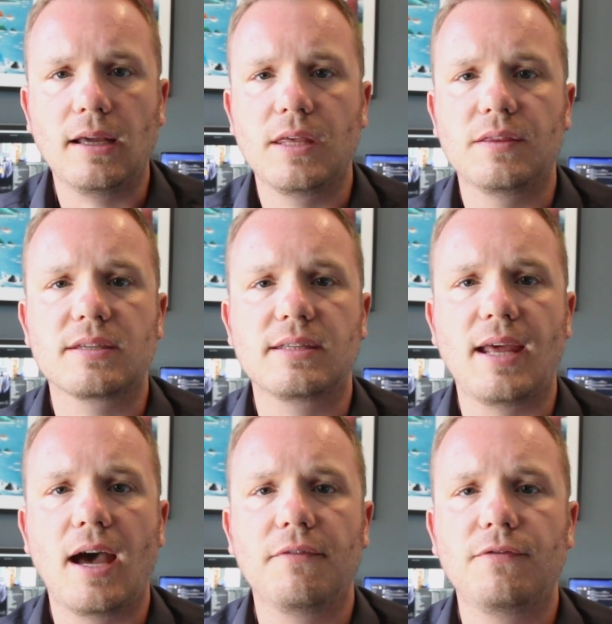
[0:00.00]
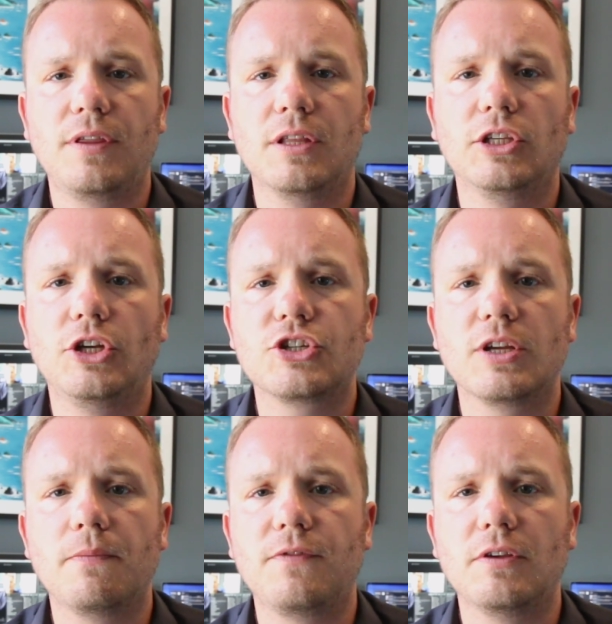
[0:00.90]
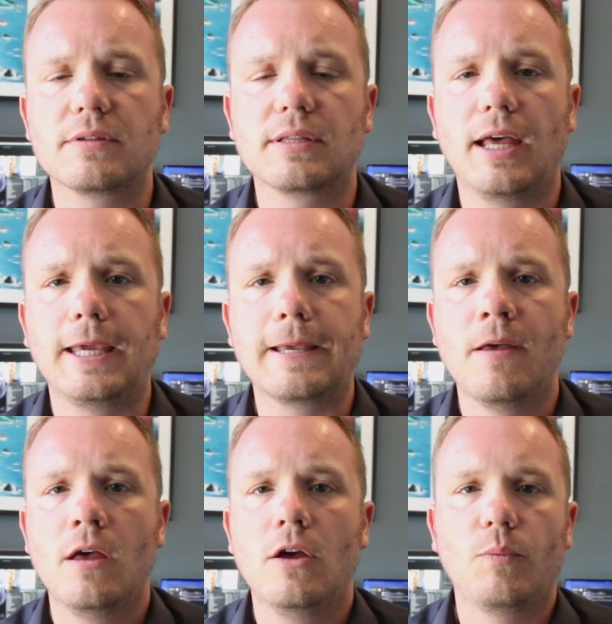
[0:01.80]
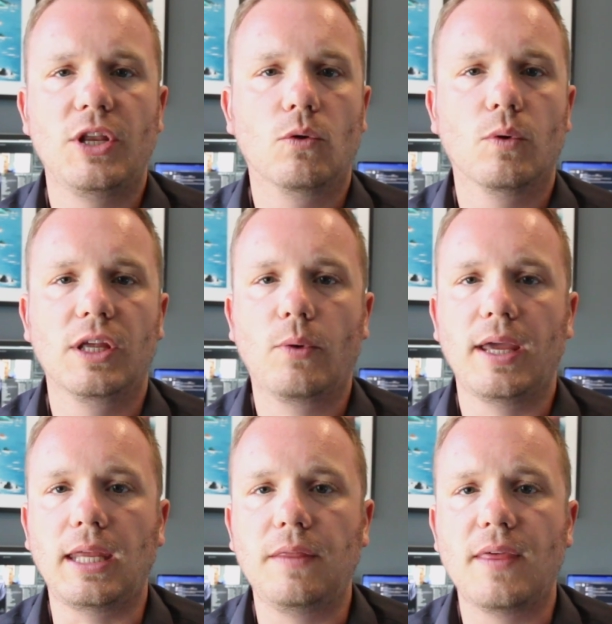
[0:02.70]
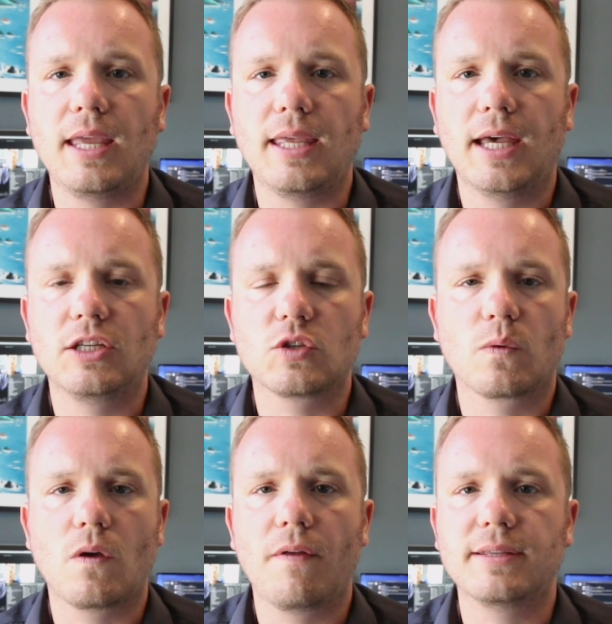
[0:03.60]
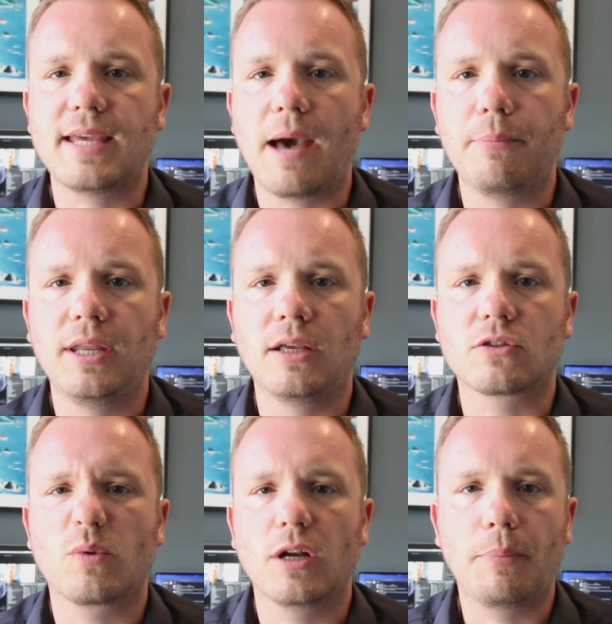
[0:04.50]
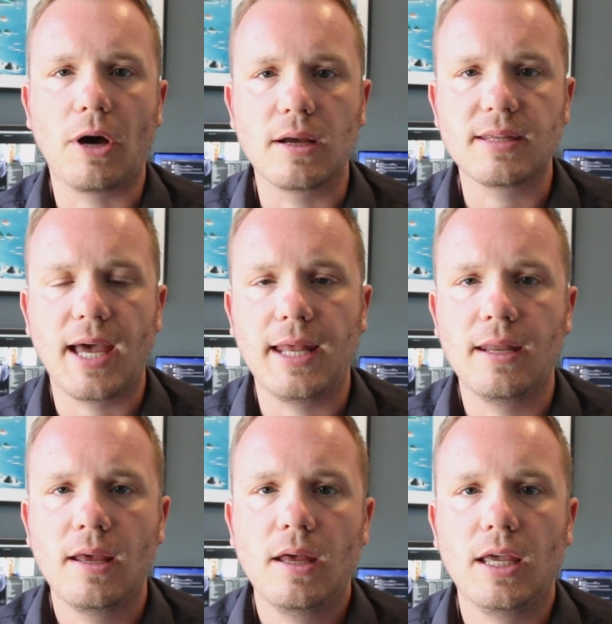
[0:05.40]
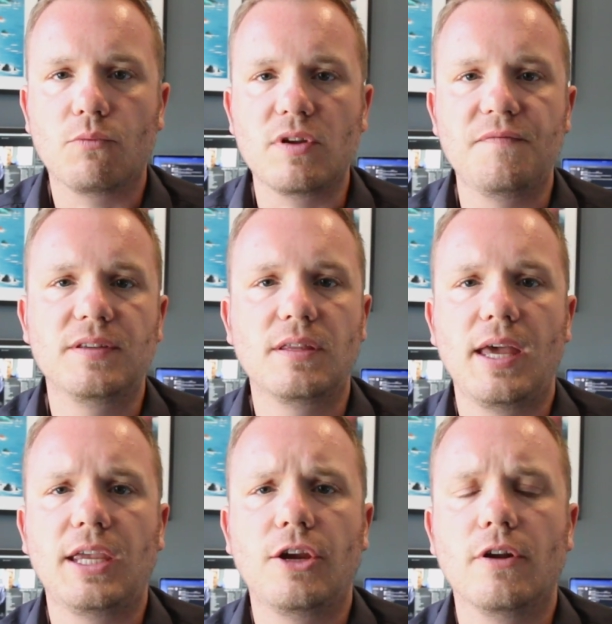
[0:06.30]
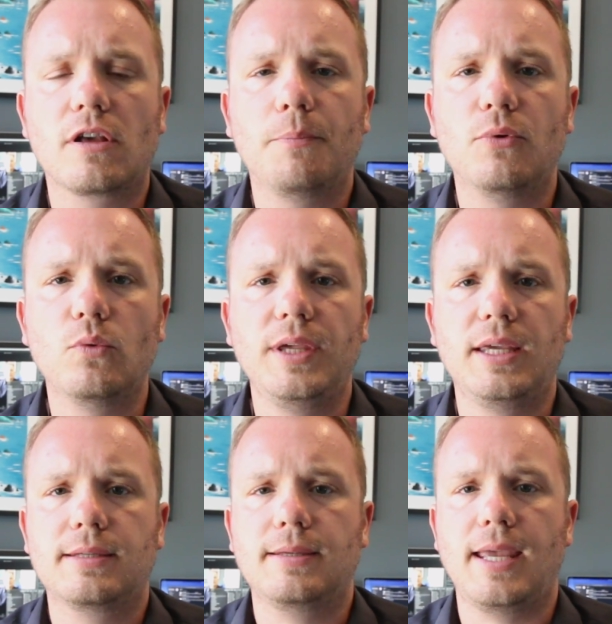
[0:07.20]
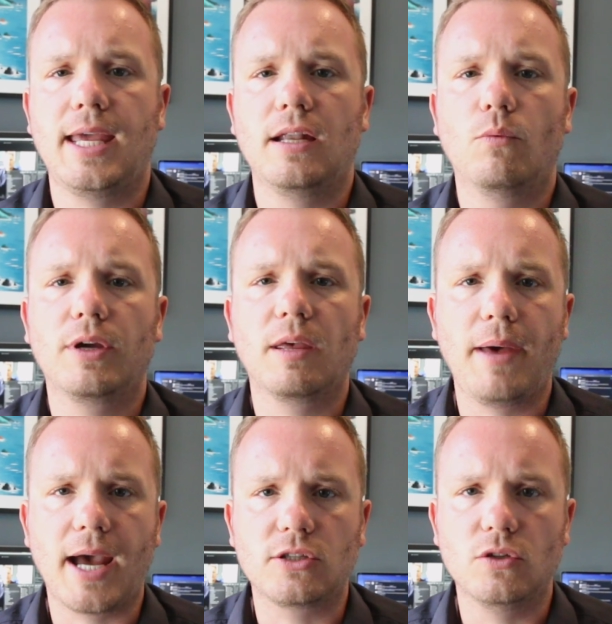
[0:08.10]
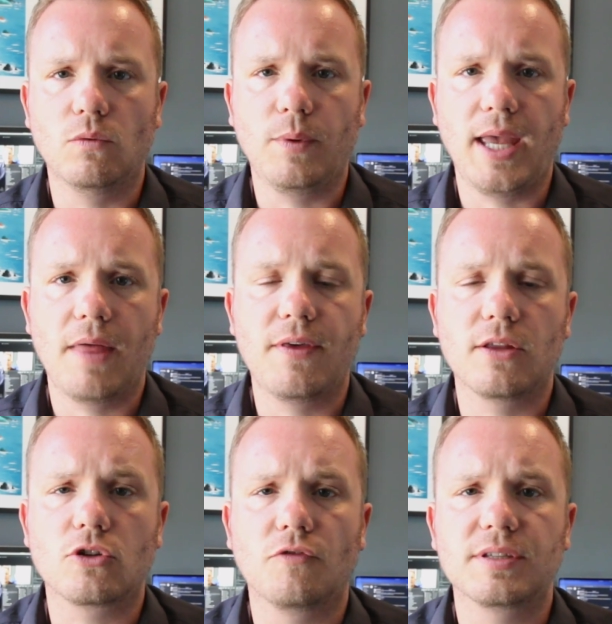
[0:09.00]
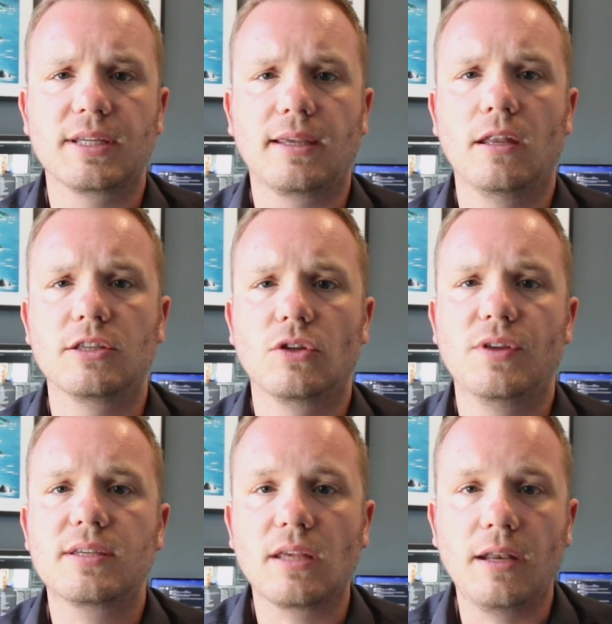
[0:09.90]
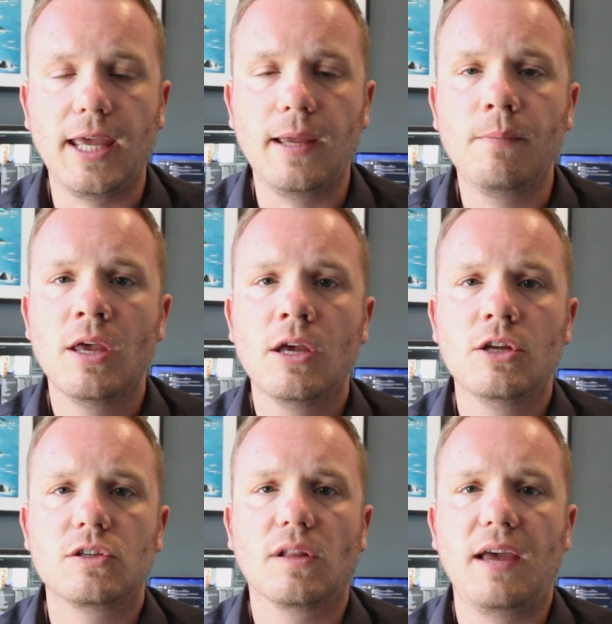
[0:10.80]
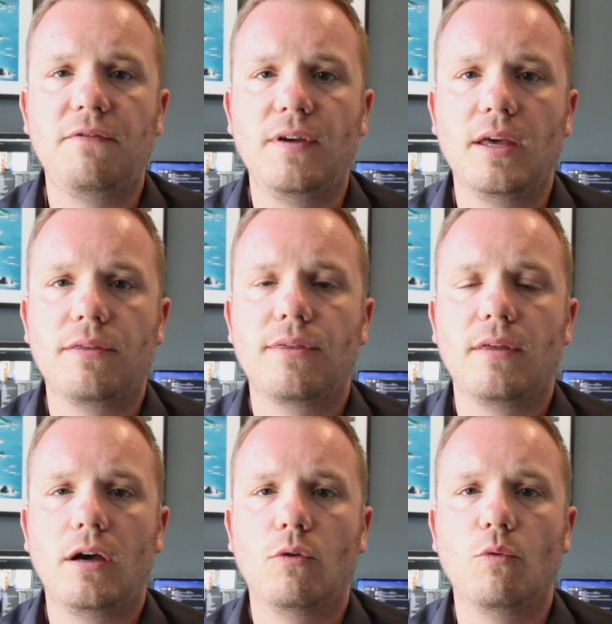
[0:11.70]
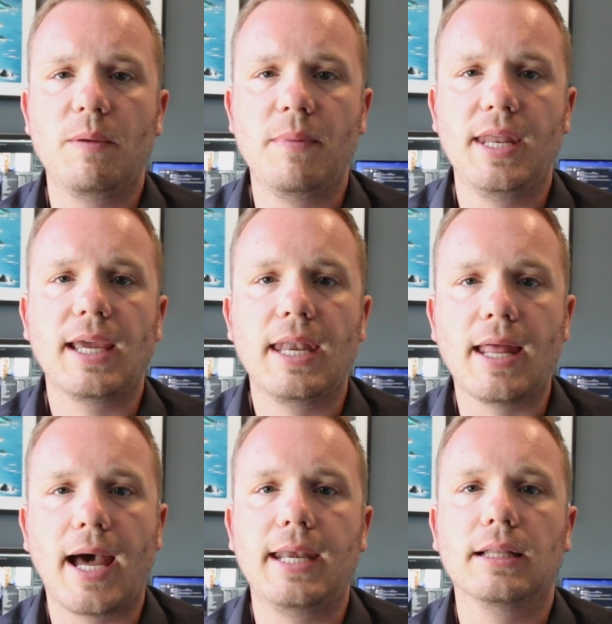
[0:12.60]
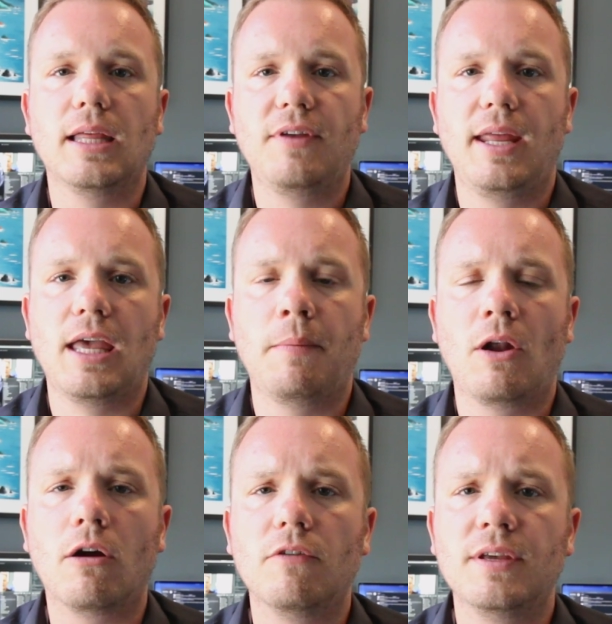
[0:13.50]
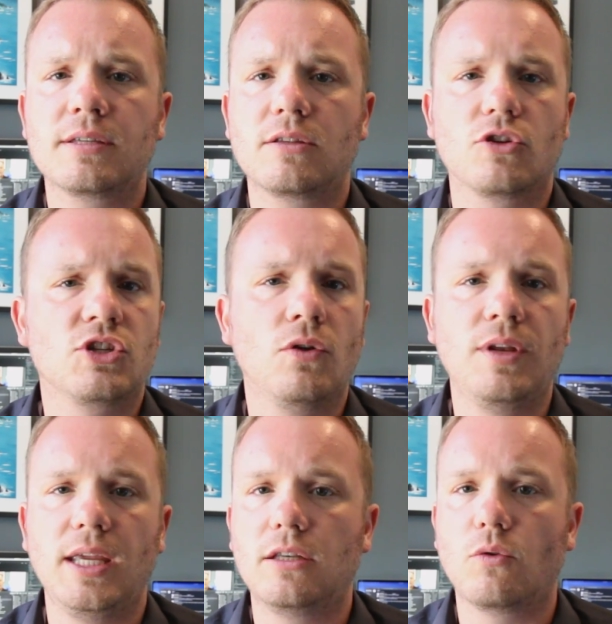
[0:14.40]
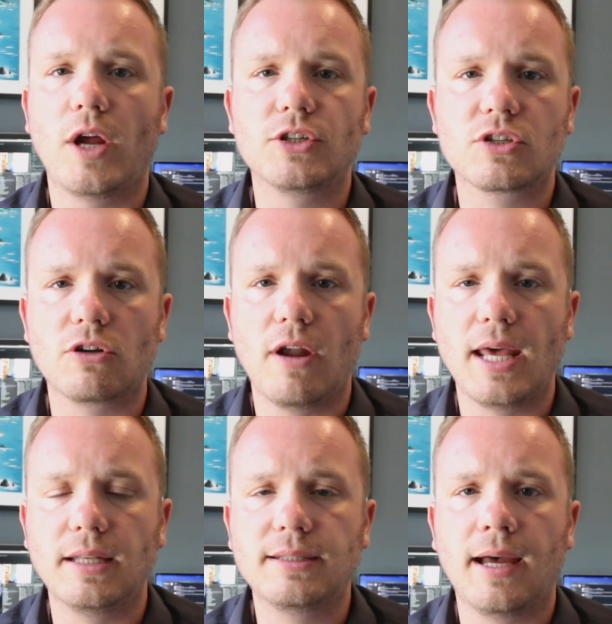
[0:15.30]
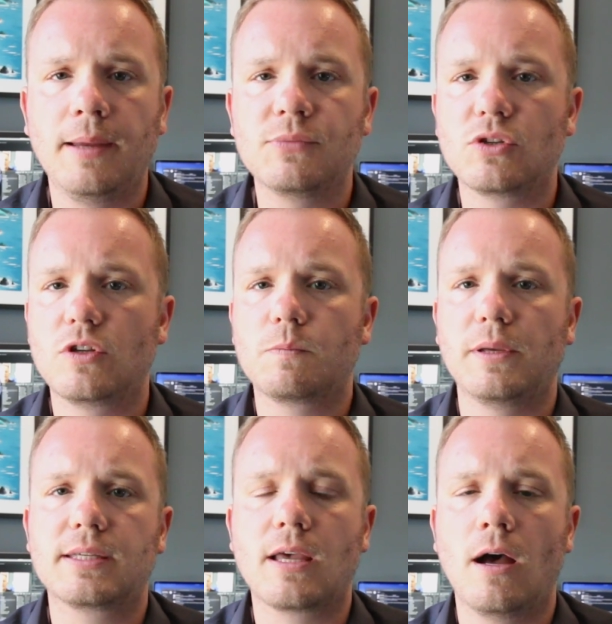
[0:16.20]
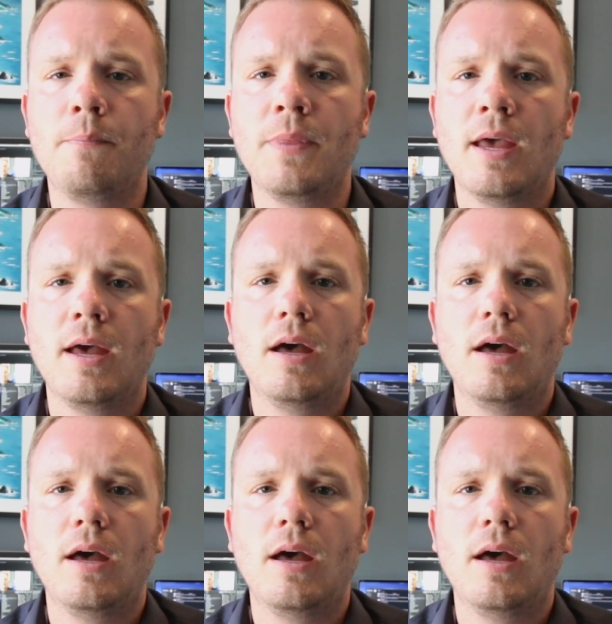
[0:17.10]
I think the staff and the leadership feels like we don't really quite need that yet, just with all that's happening. So we're gonna pause that and revisit that here in a couple weeks, and we'll get back to you when we add that service again. So this Sunday, July 5th, we'll be meeting at 9 and 11 a.m. at Harvest. There's no need to register ahead of time, so just please come.